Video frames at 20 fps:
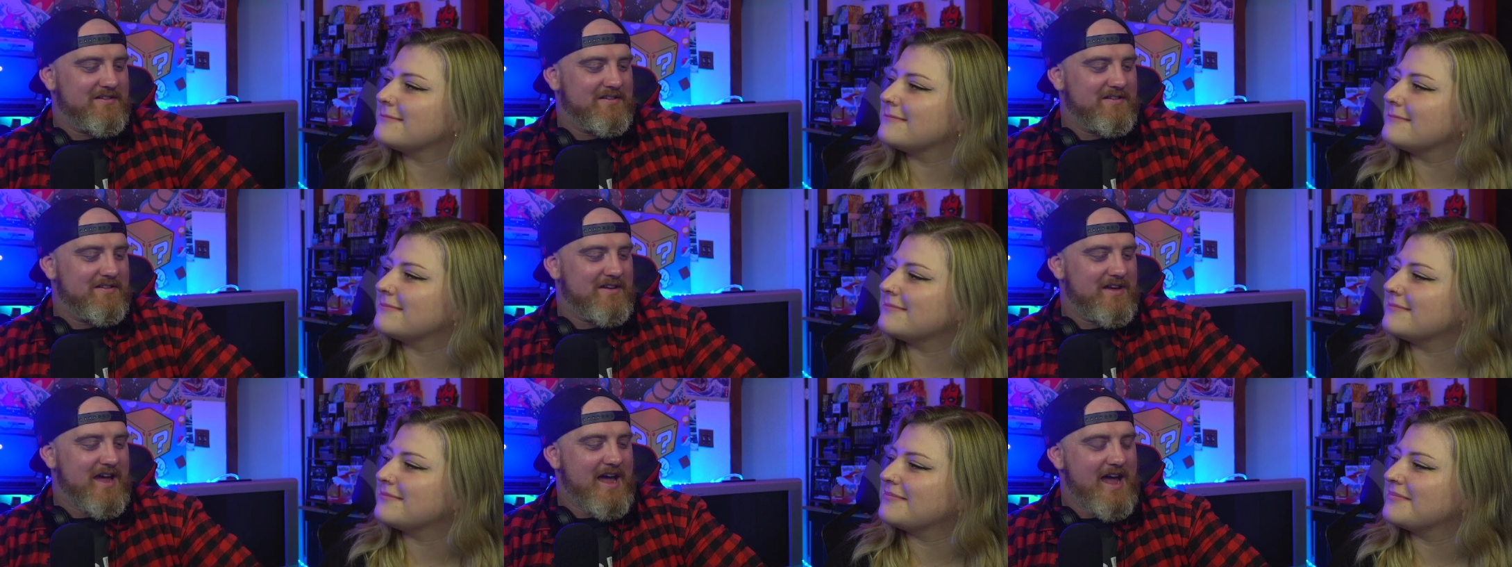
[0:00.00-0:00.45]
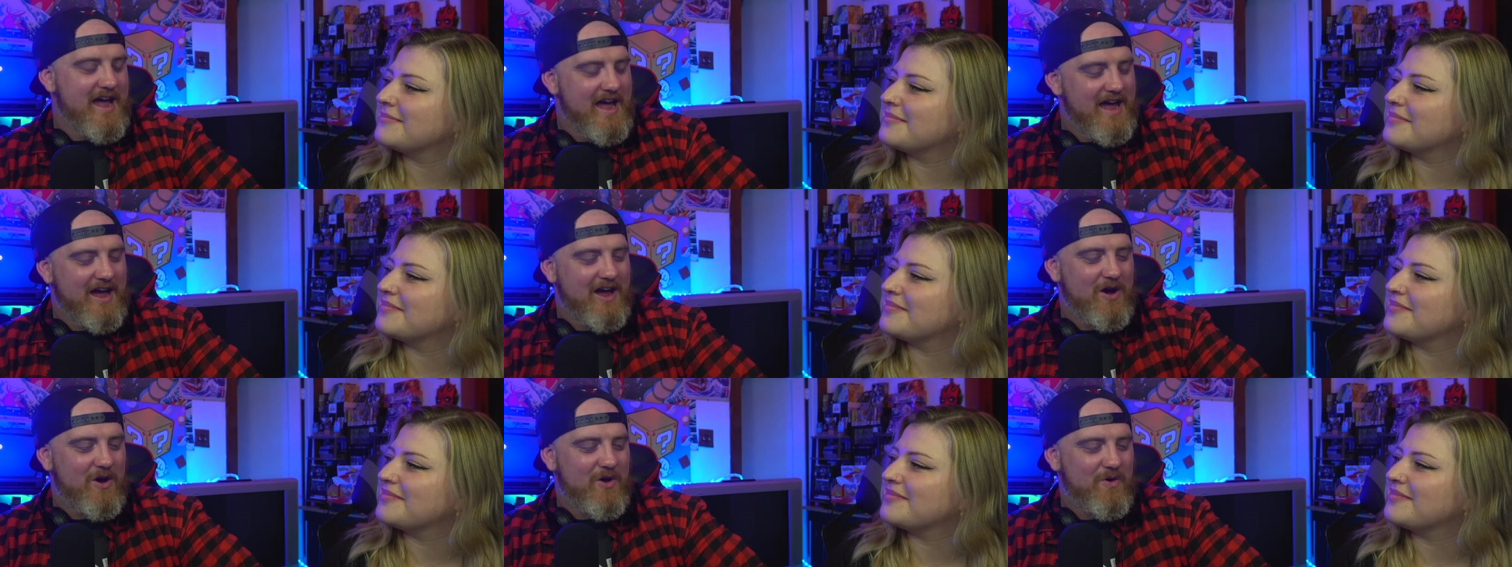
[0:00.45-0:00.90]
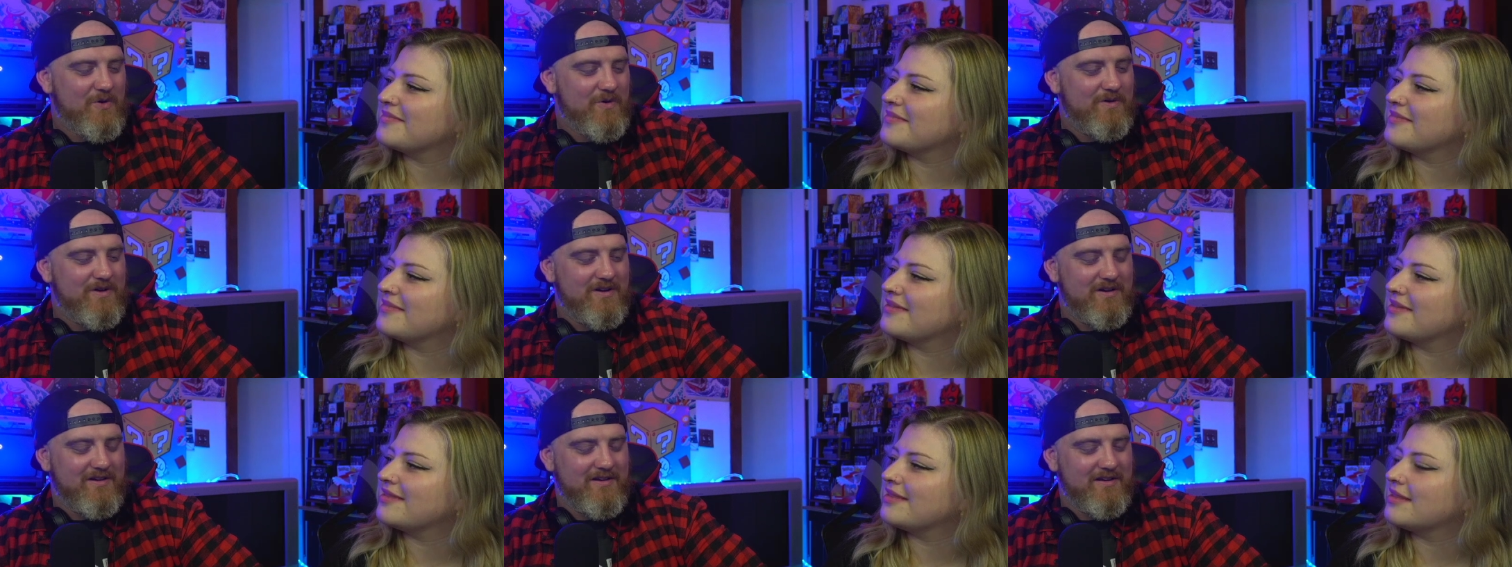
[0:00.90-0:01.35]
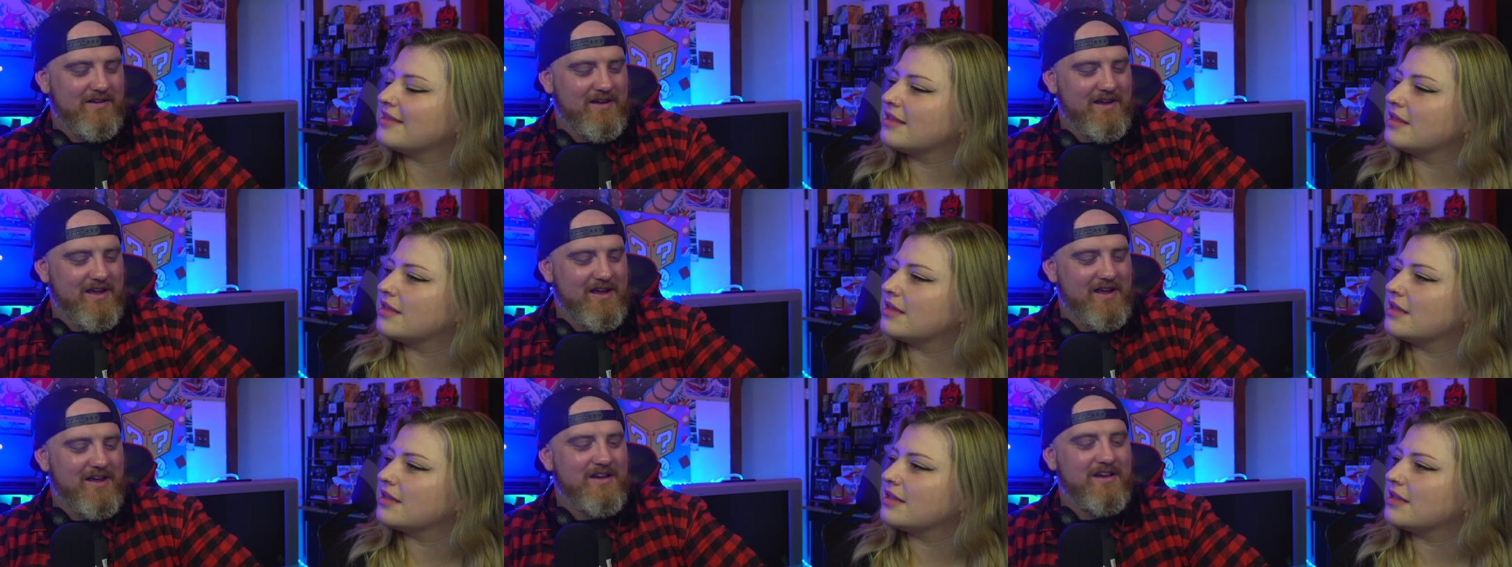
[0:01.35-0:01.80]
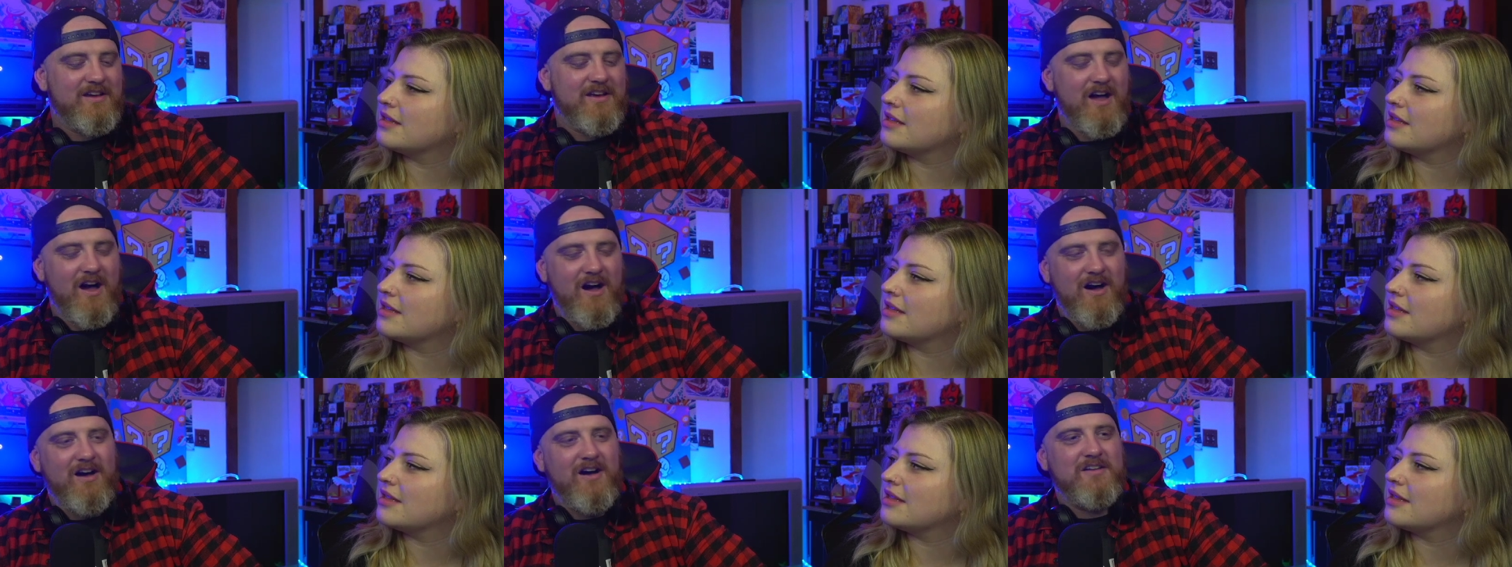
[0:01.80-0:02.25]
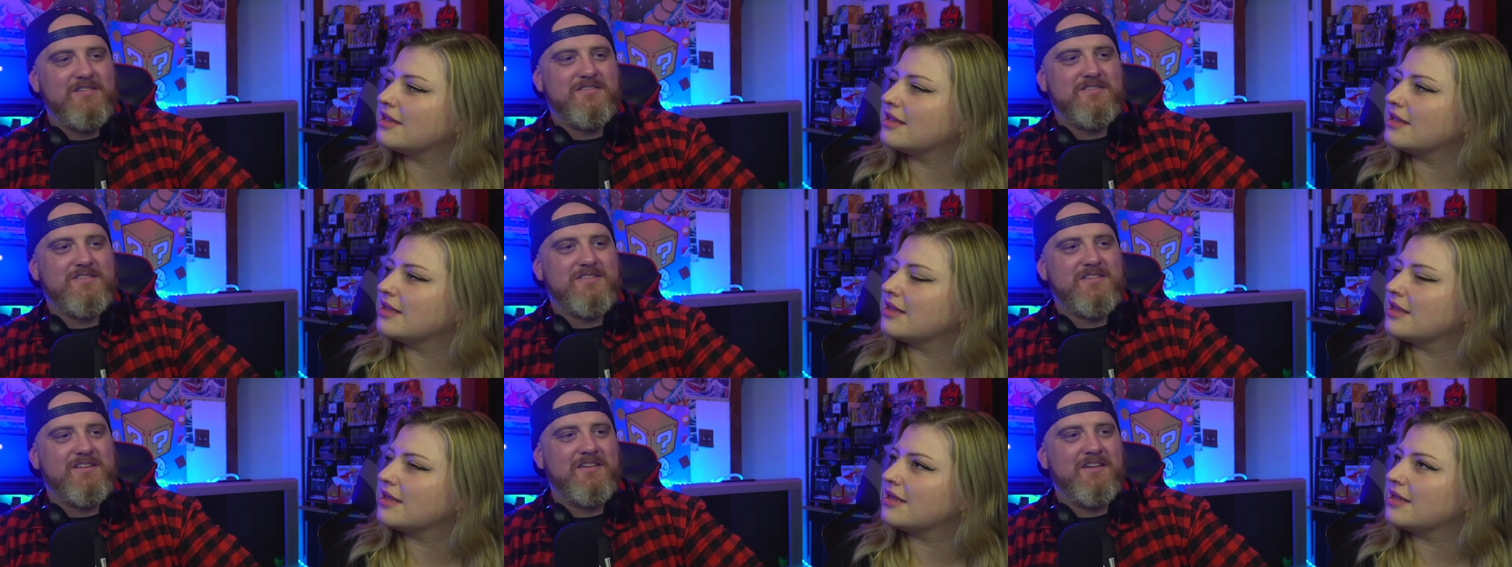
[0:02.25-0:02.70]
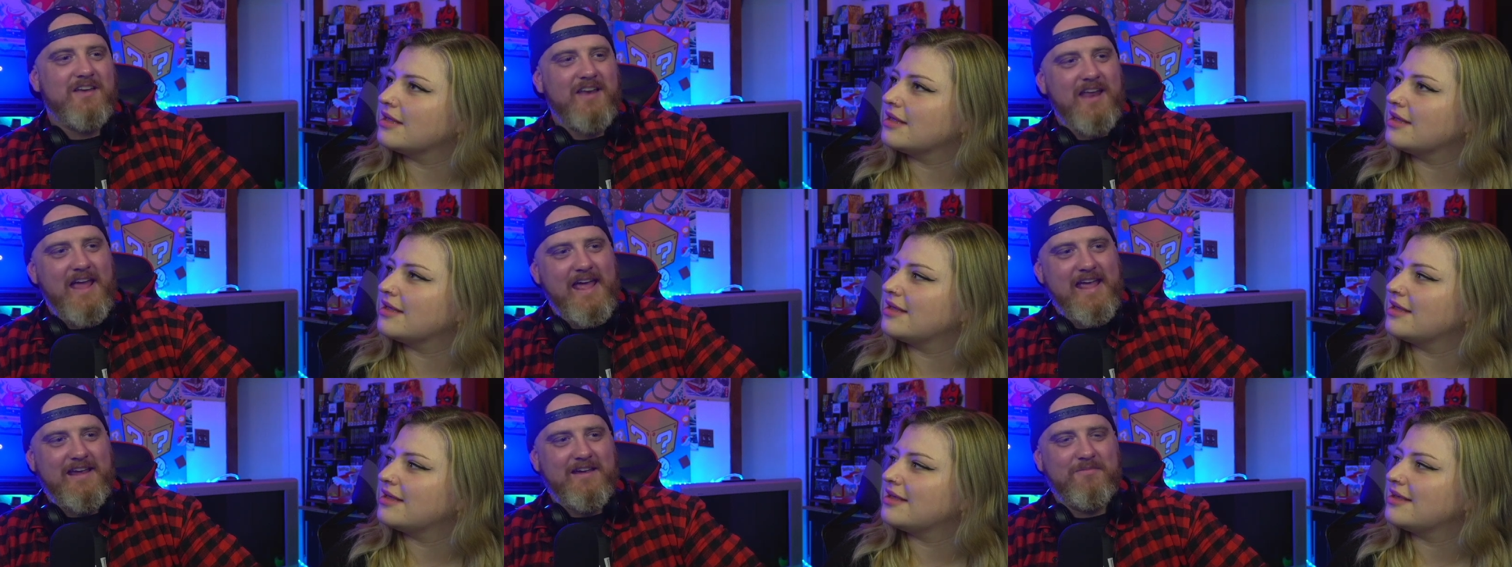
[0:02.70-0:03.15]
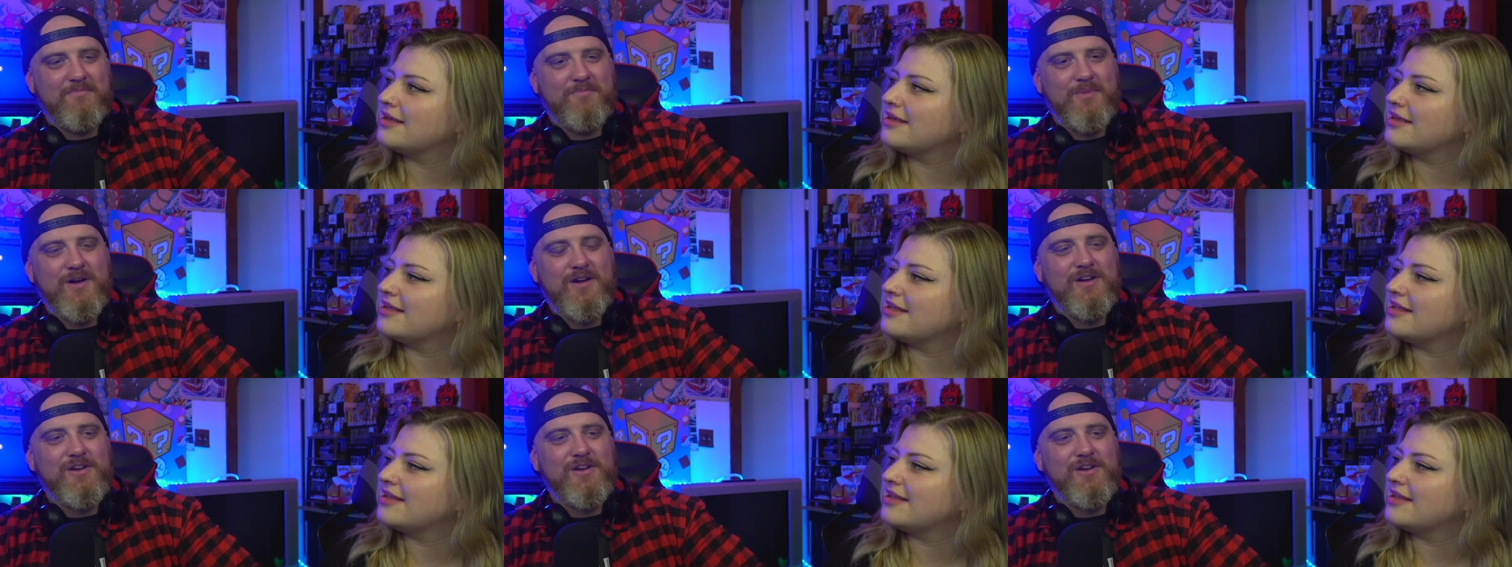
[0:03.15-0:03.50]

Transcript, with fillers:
Speaker 1: how in God's name